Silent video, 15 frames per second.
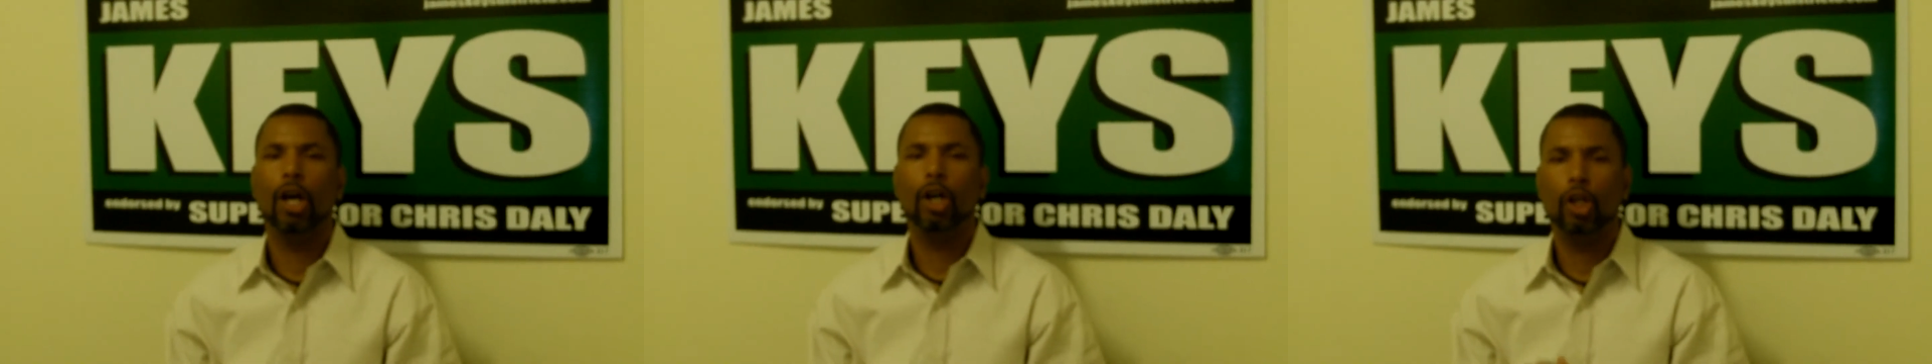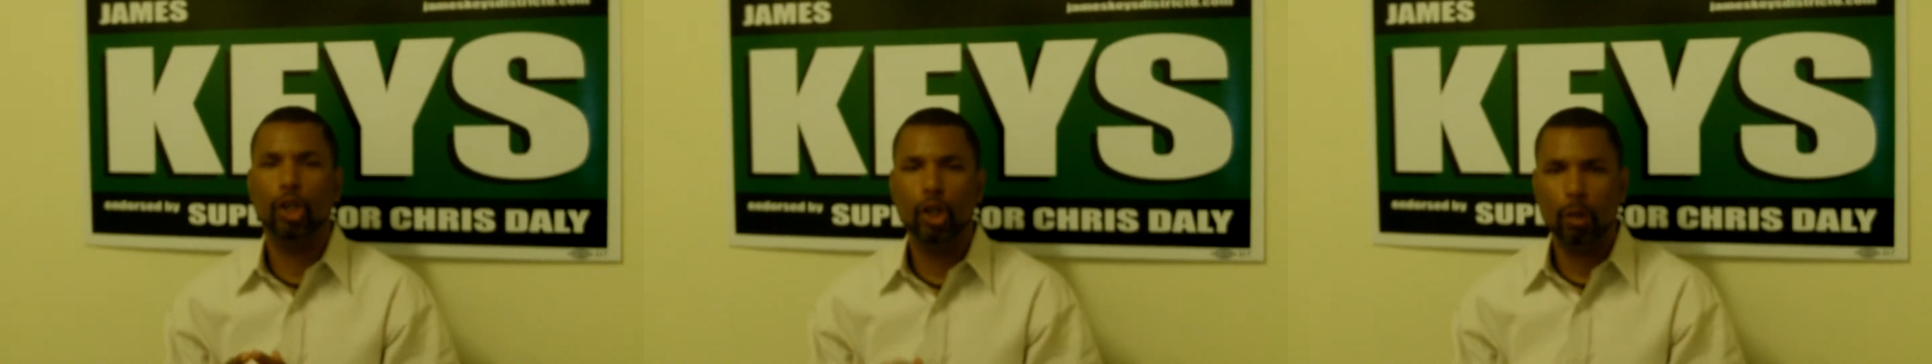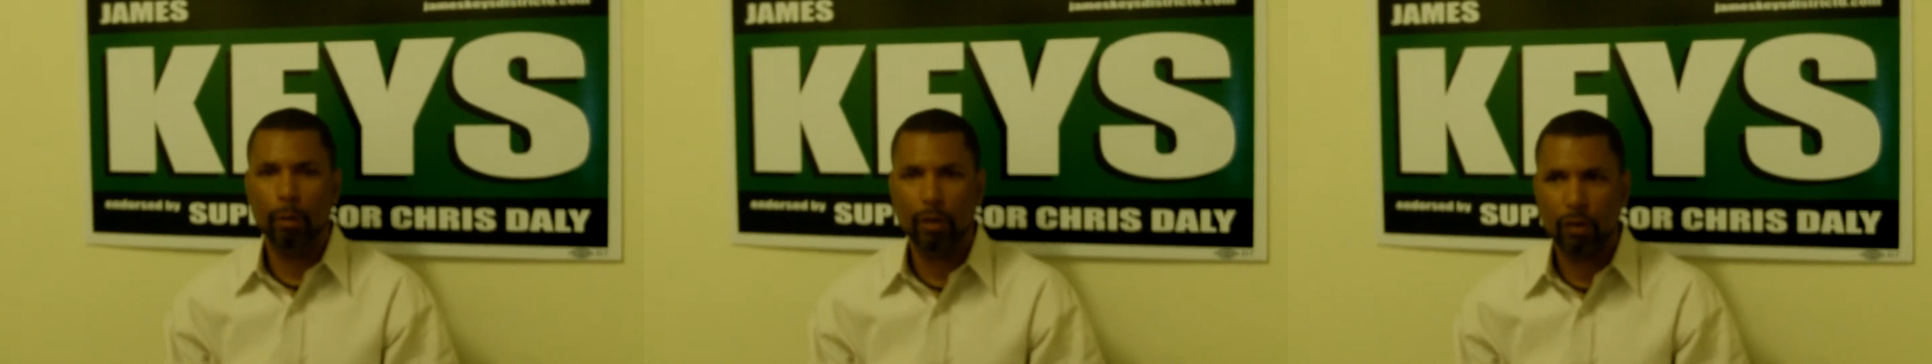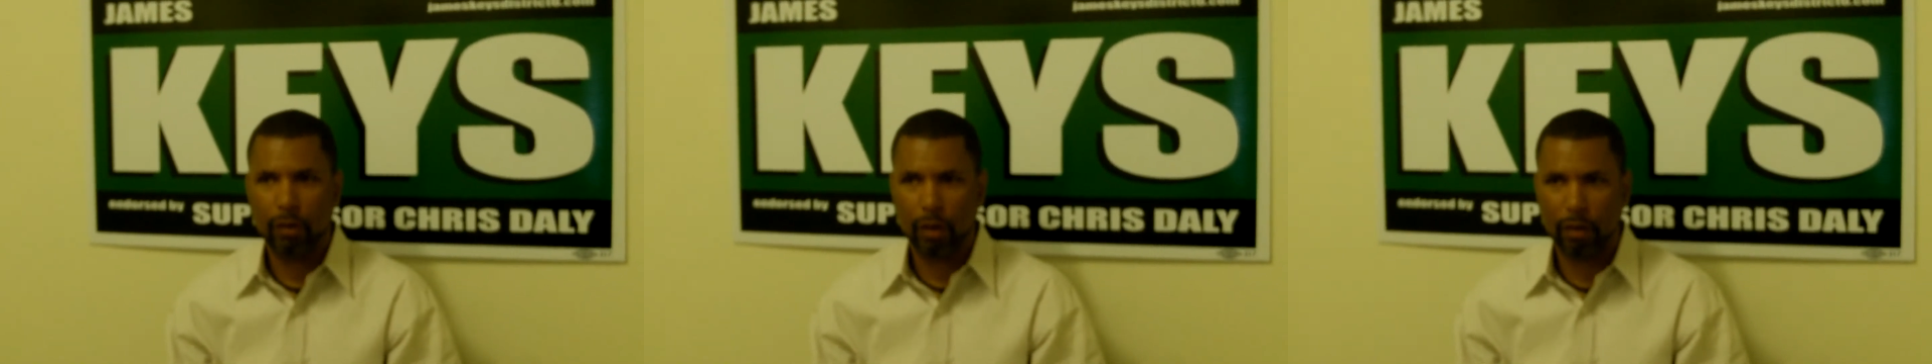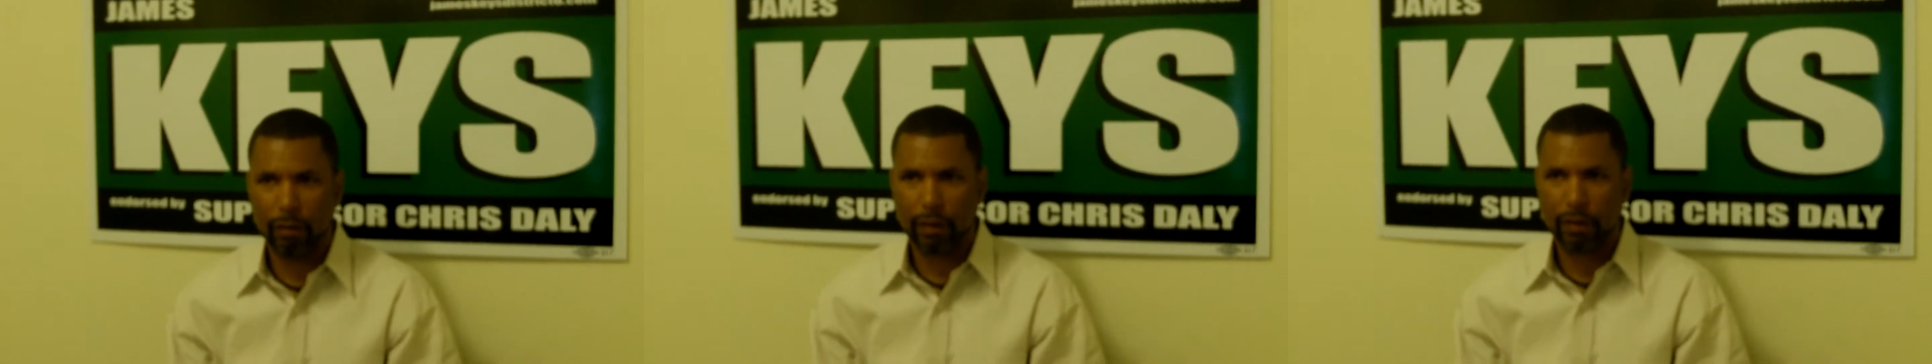human
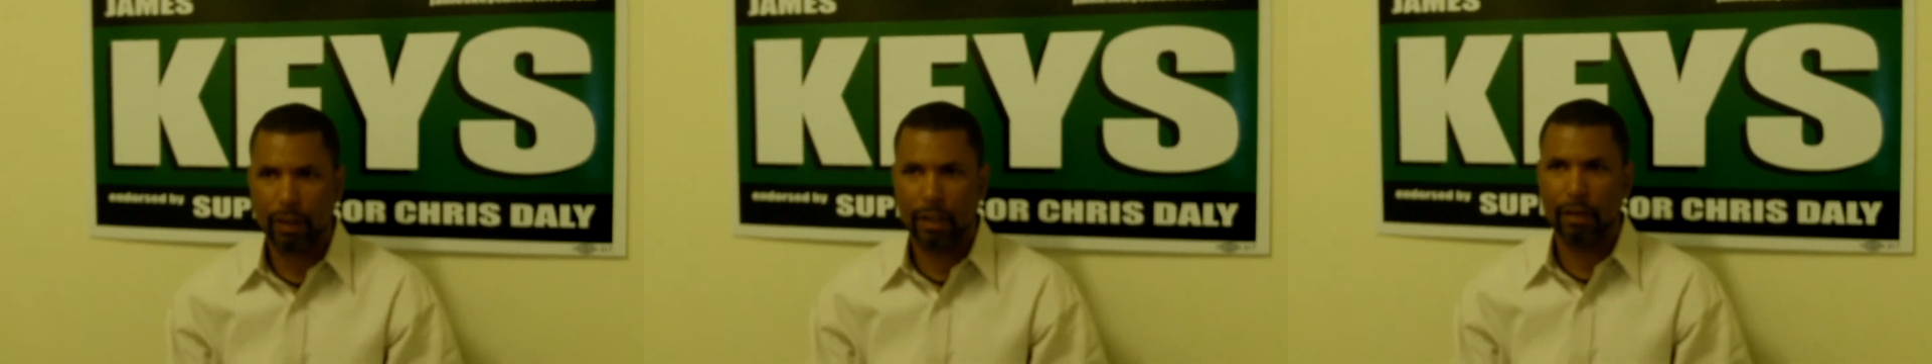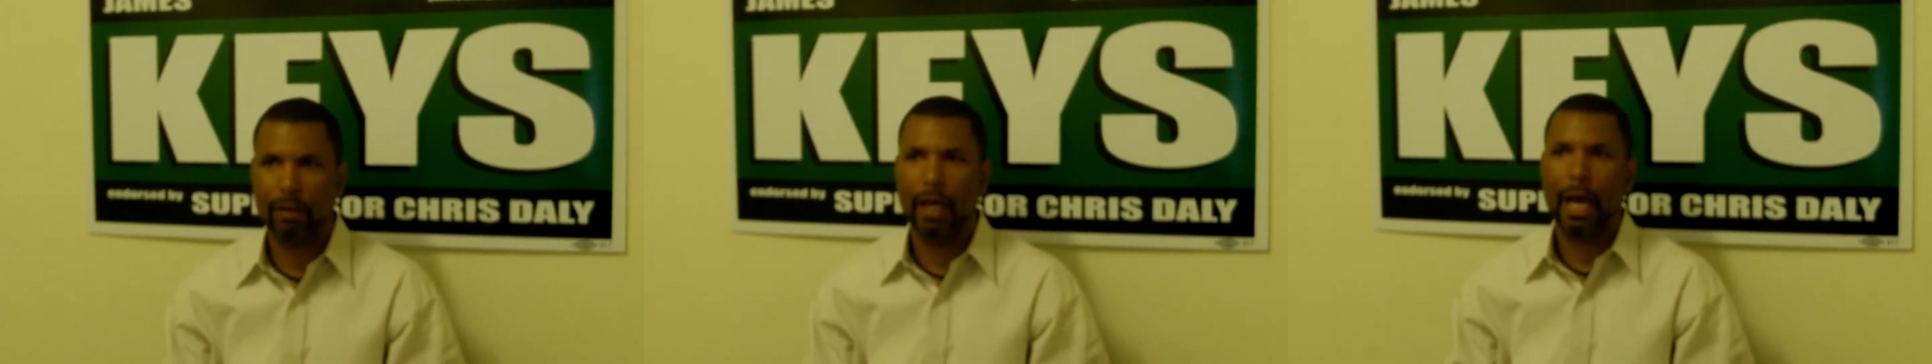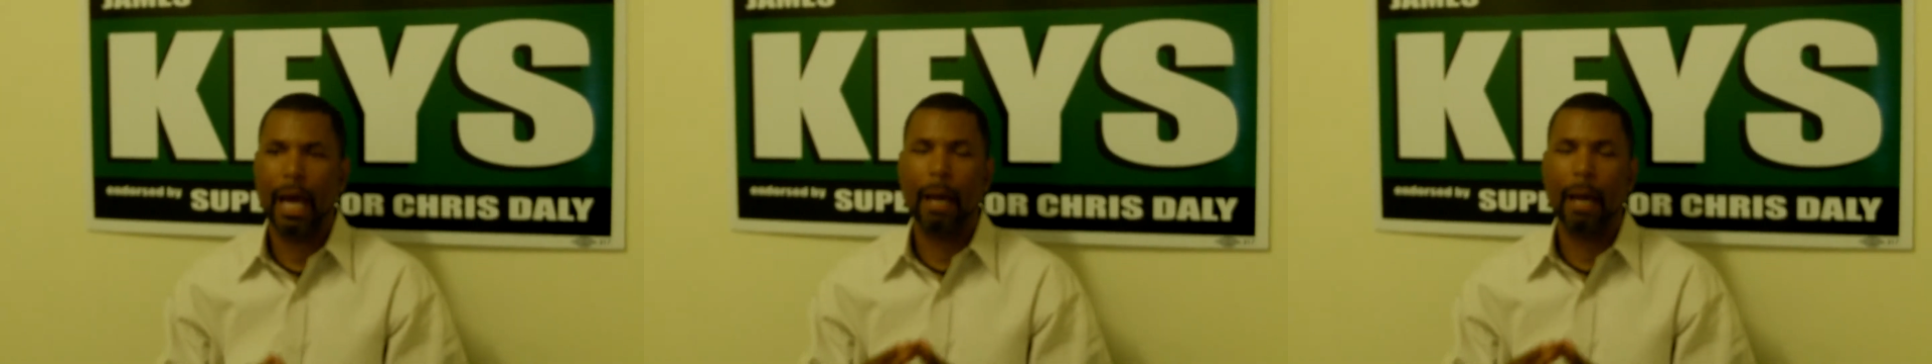services,